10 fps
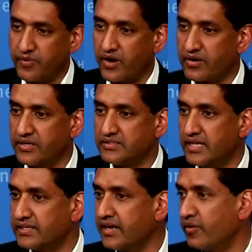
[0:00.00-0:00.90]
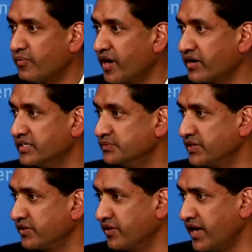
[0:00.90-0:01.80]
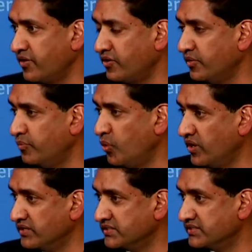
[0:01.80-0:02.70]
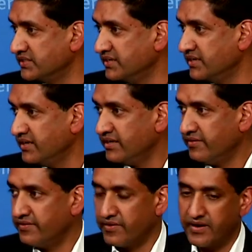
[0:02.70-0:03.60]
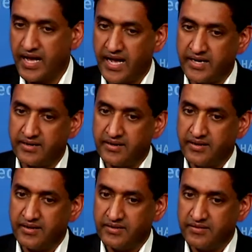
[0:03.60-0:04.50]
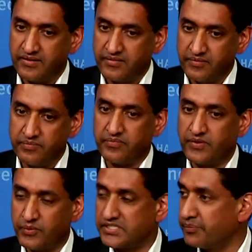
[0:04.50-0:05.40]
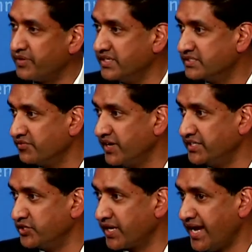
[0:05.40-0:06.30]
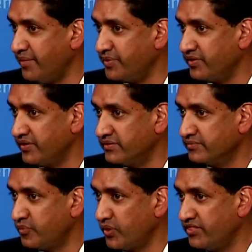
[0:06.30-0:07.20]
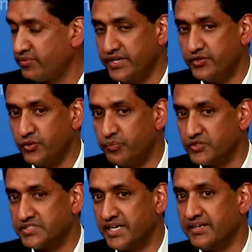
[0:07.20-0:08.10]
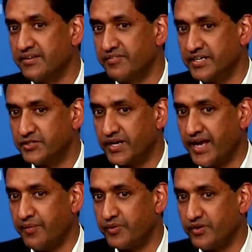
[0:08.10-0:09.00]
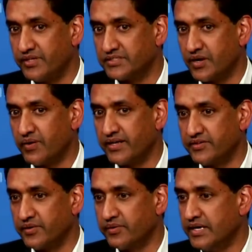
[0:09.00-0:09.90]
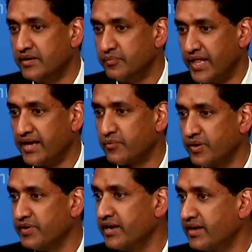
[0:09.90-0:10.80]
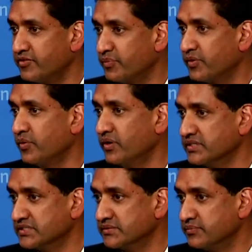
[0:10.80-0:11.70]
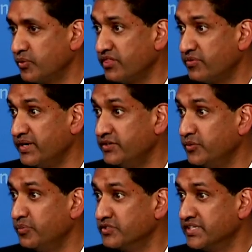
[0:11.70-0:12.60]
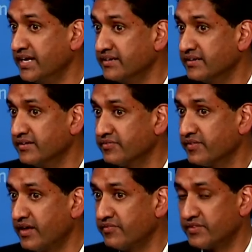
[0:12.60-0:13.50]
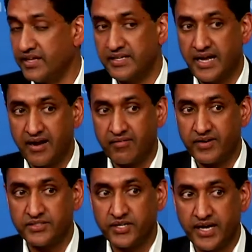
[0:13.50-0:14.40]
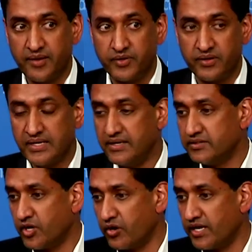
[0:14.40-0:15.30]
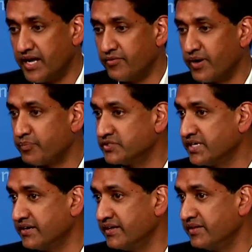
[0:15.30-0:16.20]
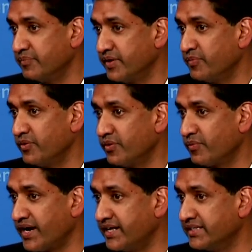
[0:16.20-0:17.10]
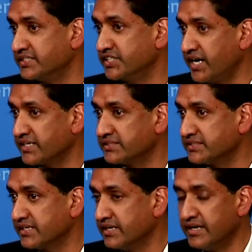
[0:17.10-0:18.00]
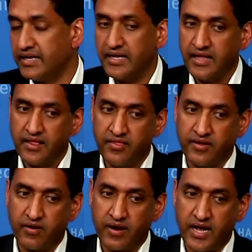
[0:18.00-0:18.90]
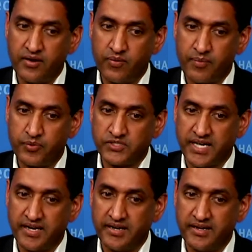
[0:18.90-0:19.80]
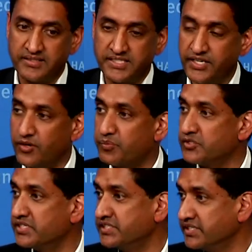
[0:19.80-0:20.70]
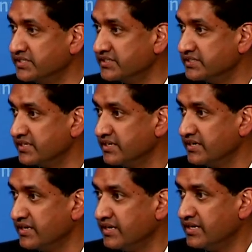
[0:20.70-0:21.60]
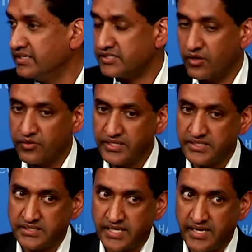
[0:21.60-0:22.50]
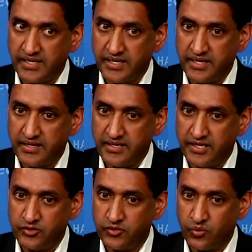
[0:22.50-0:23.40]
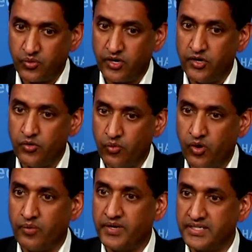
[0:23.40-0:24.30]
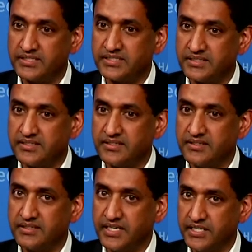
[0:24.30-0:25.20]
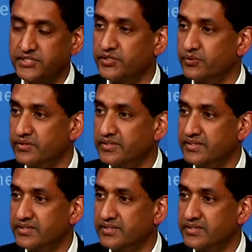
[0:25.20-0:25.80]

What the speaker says: Americans, Latino Americans, but they're not on the boards. They're not the recipients of venture capital. 0.32% of venture capital is going to black women entrepreneurs. 0.32% of the entire venture capital. Totally unrepresented in the people who are writing the checks. They're unrepresented in senior positions. So this is a enormous issue.